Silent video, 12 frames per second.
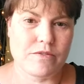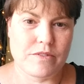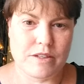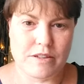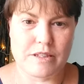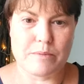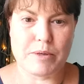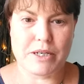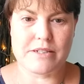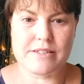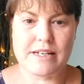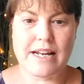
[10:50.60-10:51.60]
the, the
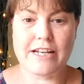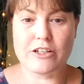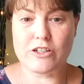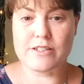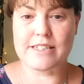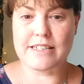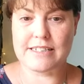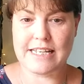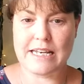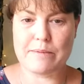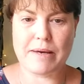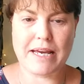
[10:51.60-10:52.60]
person and using the
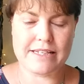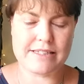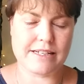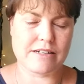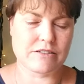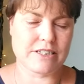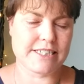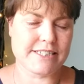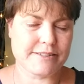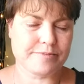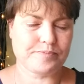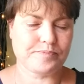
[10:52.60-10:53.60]
teddy bear as a guide.